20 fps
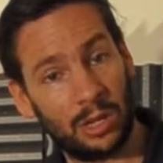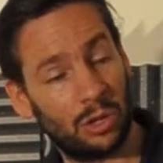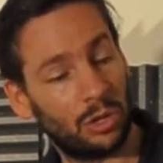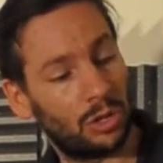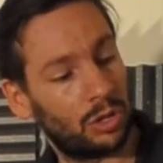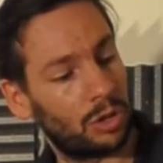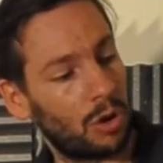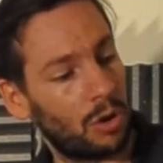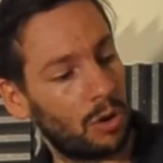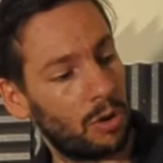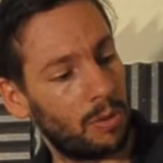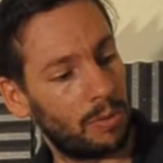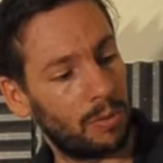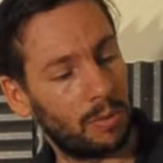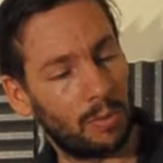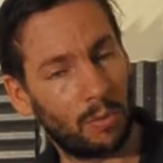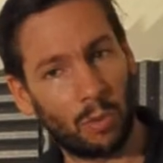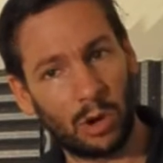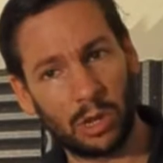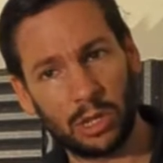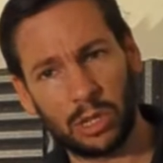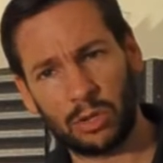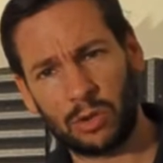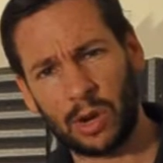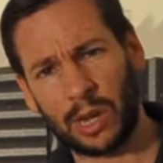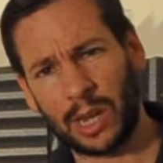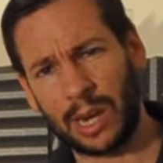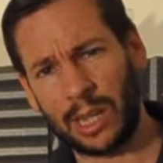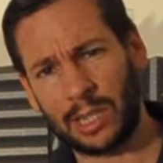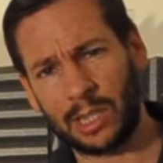just go 1
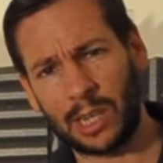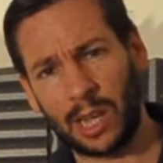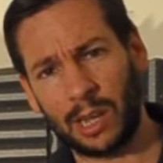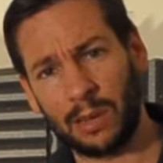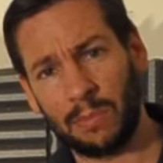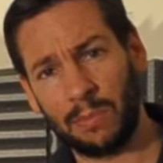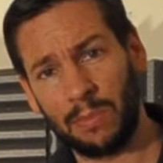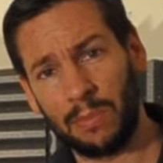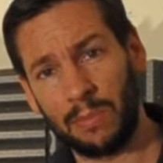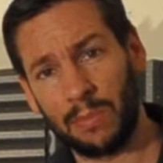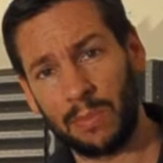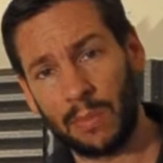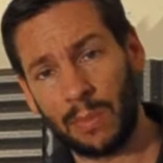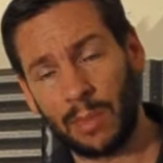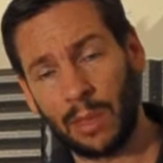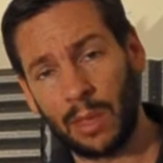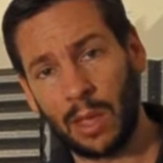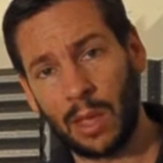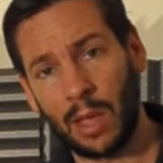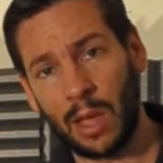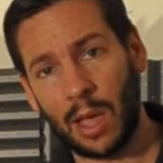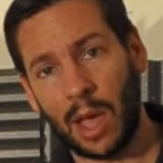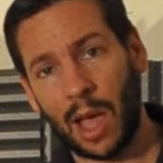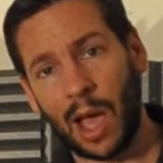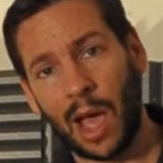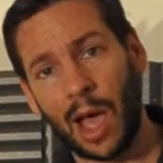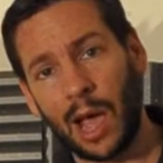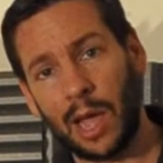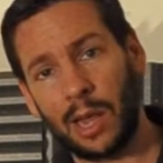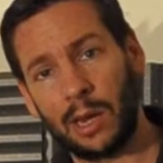string at a time
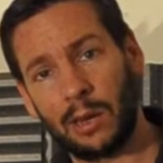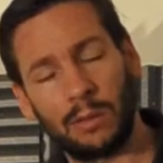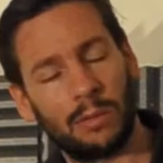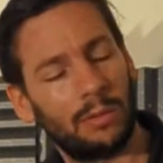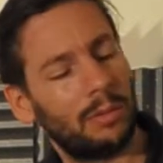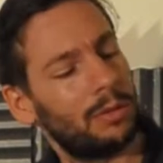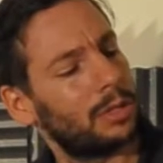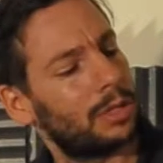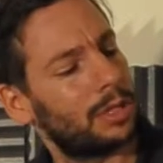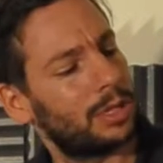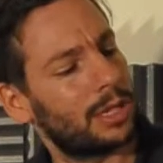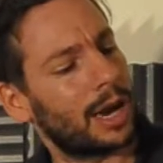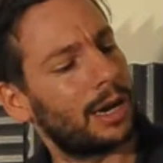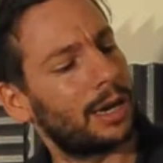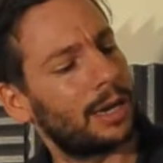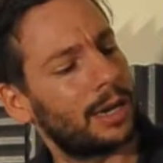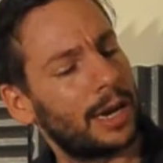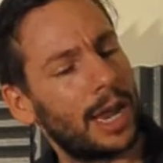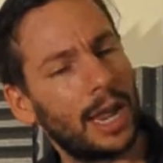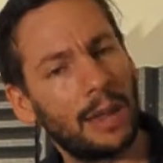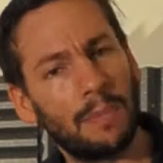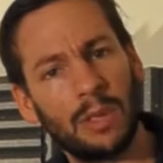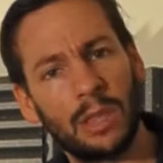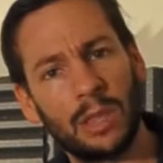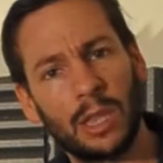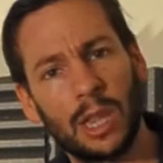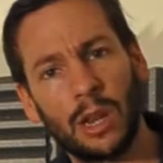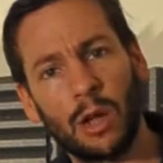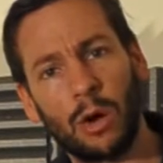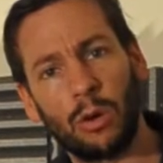and start
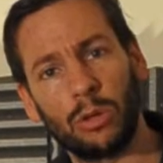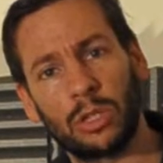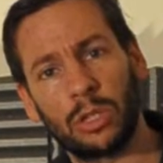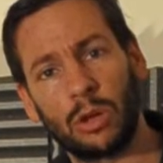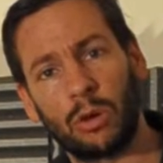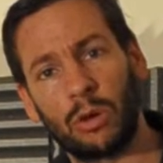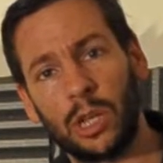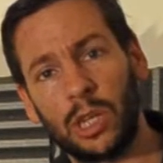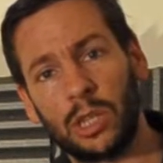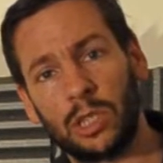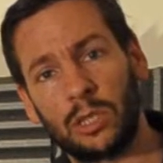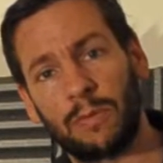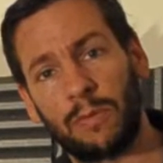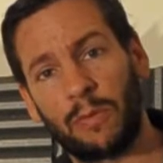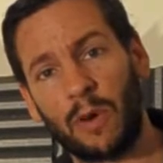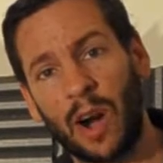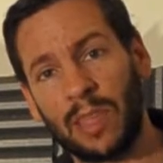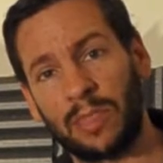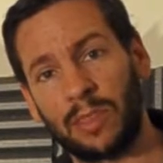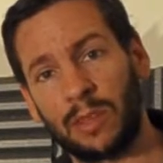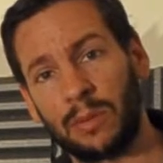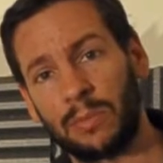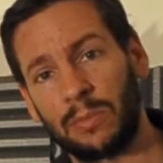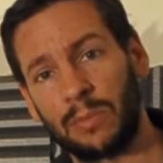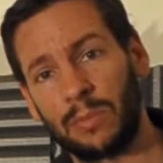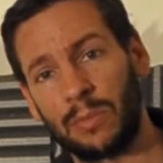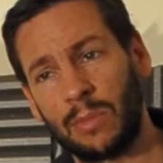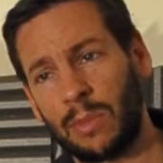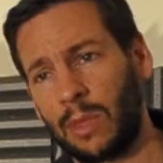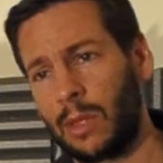naming the notes on each fret.
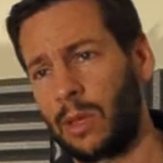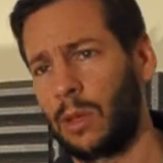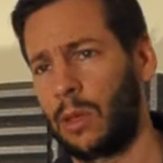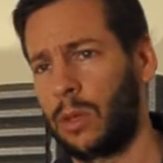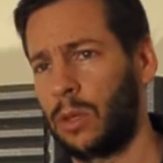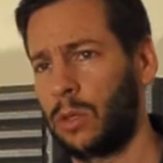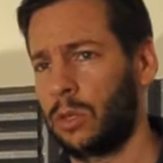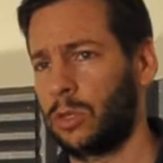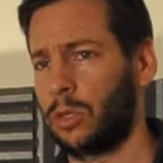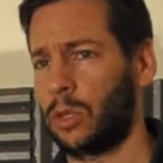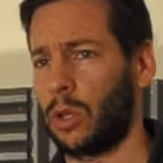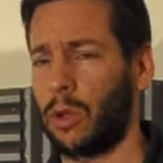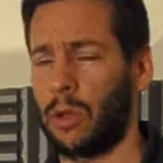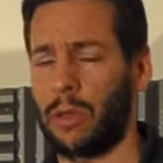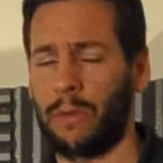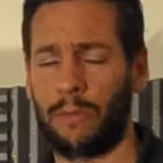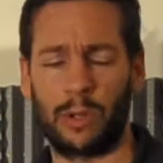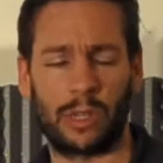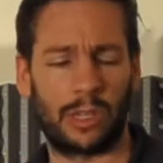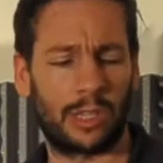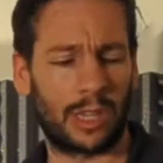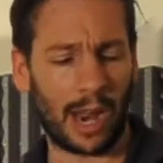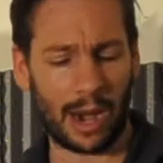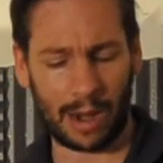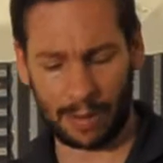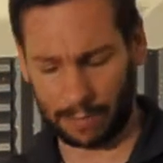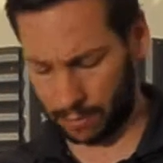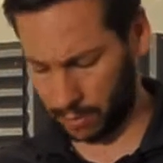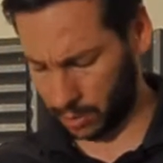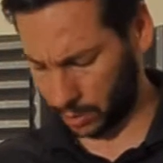So if we
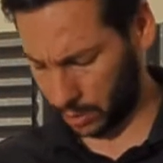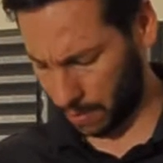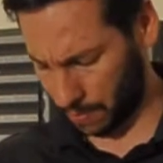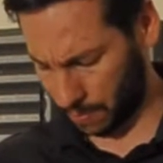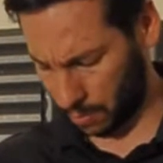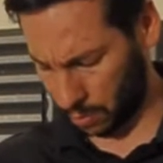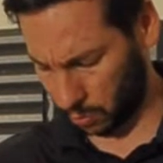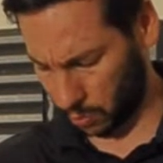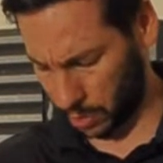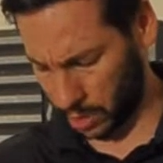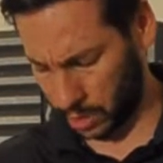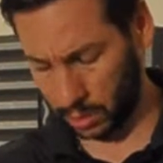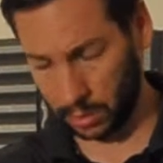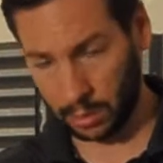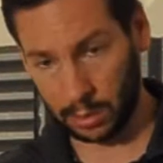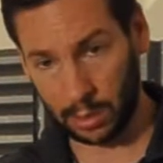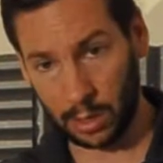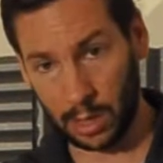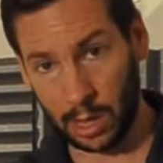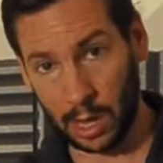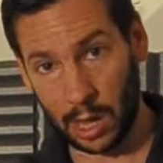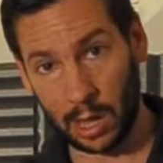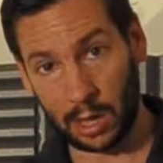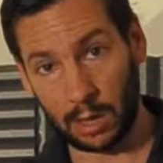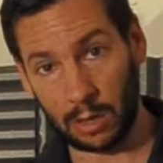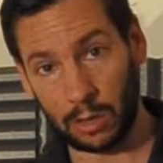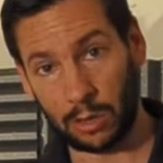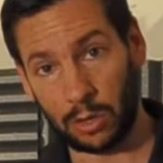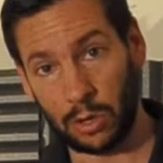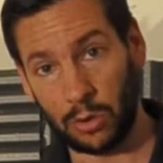start, for example, with
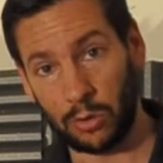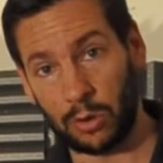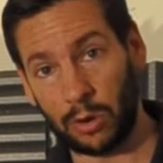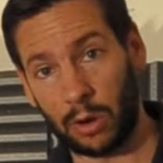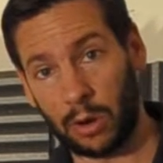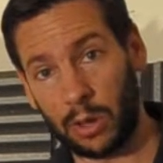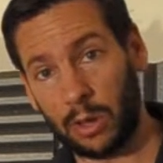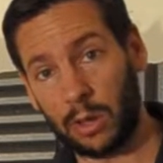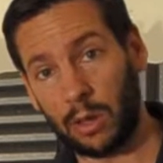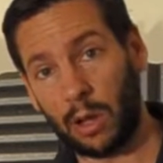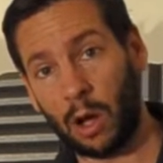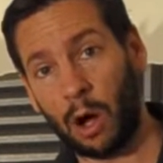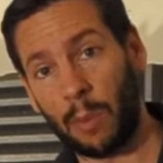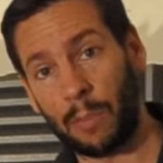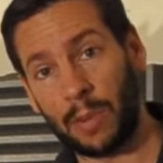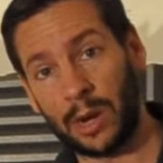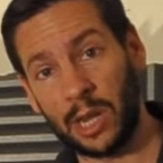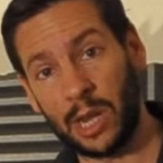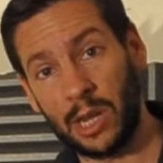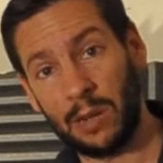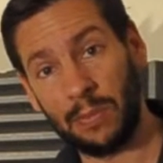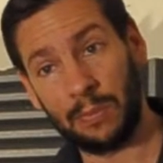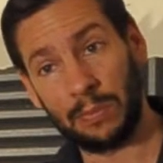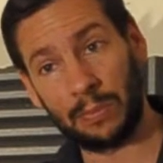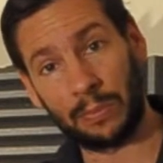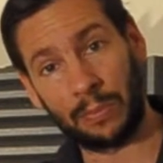your open E,